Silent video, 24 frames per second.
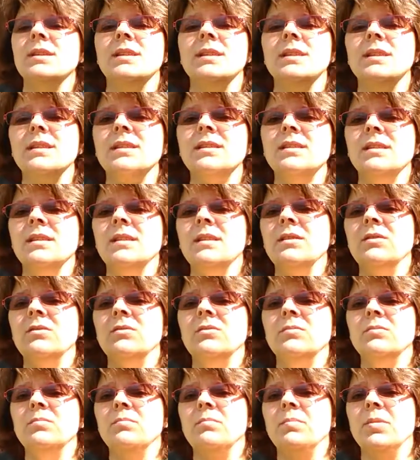this
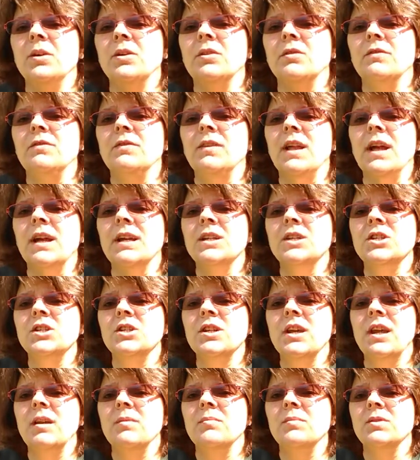little
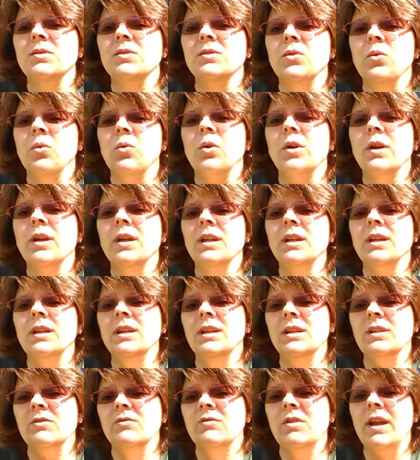butterfly-shaped organ
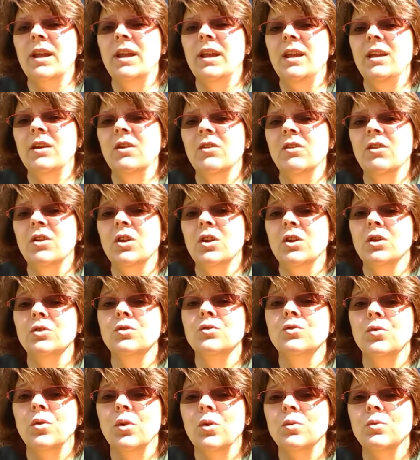right here
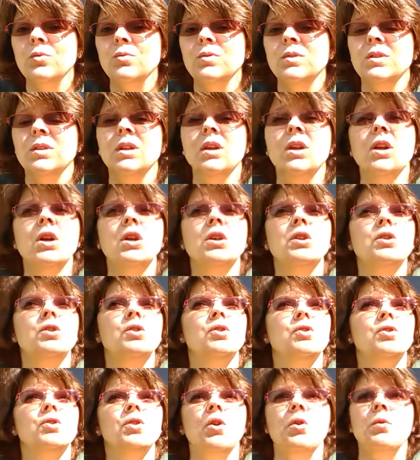controls
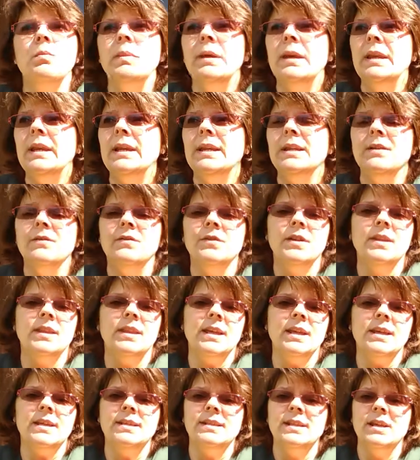so many different
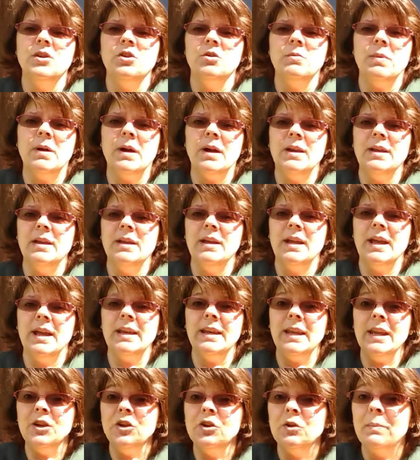things in your body
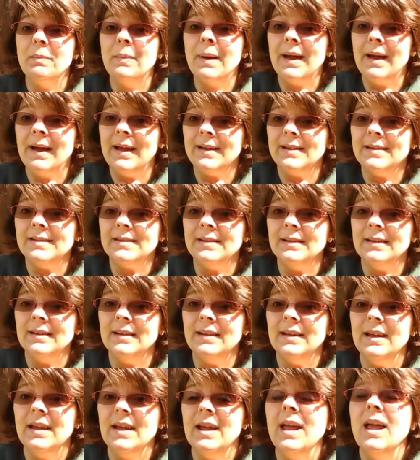and in your mind.
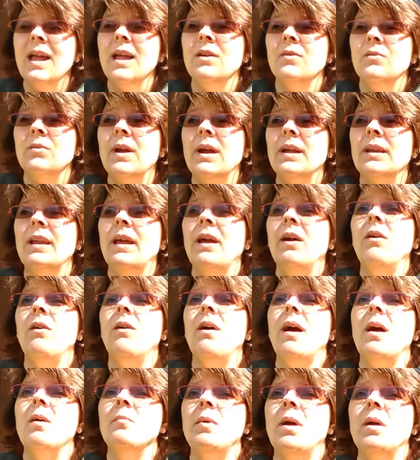Right now,
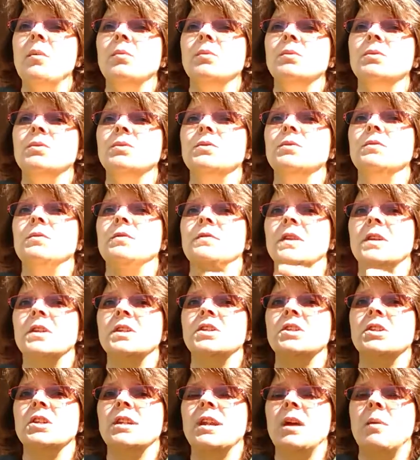I'm able to
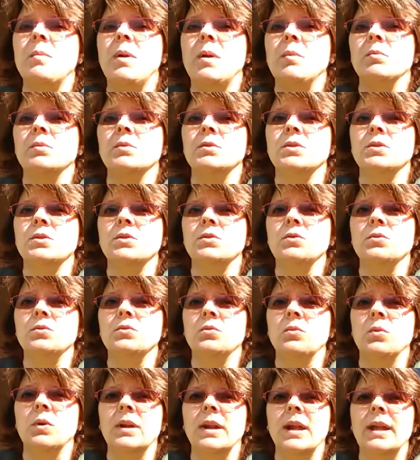function. I'm able to
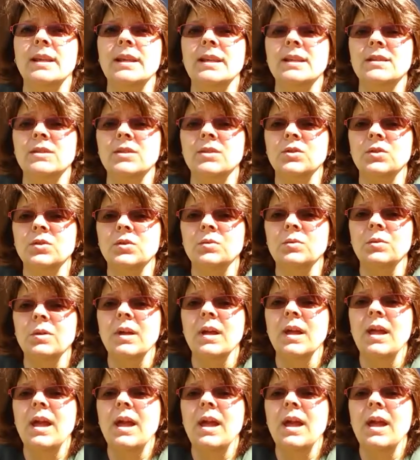do what I need to do,